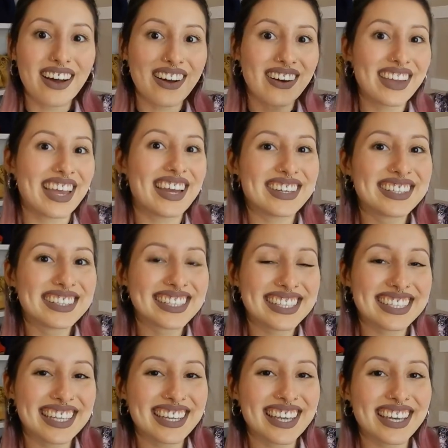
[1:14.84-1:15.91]
Oh yeah, and
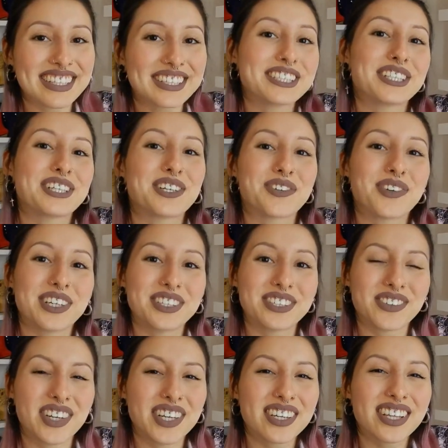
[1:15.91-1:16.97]
just in case you're
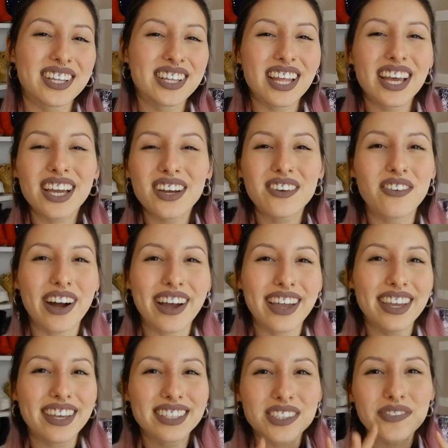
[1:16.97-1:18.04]
wondering like
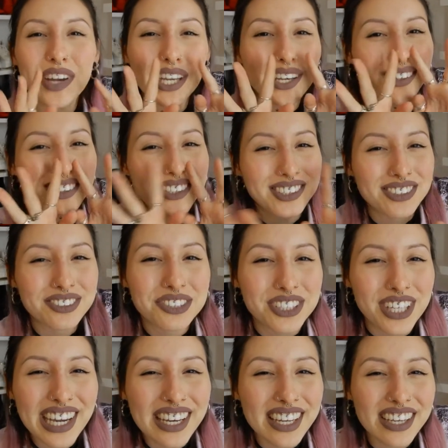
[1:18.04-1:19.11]
why is my nose so
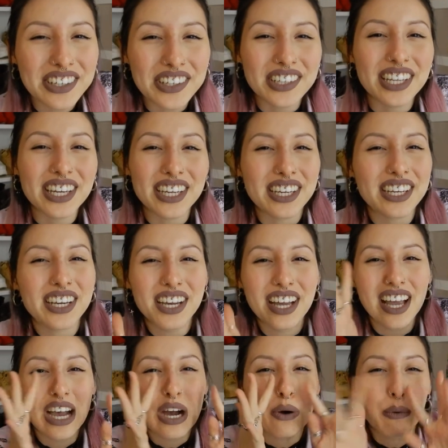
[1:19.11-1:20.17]
shiny or like
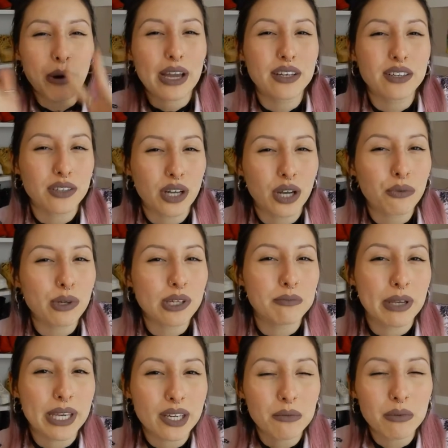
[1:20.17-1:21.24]
why don't I wear
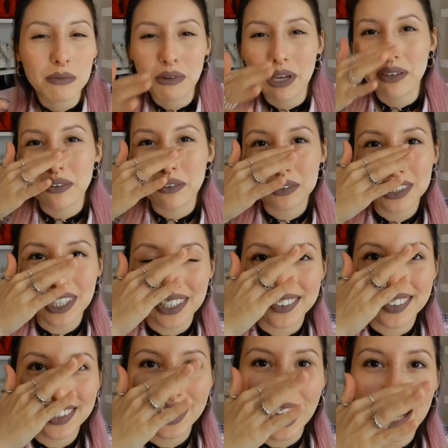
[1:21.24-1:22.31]
makeup on my nose, I
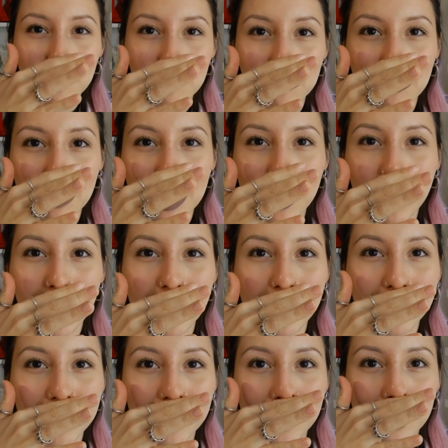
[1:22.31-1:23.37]
just have my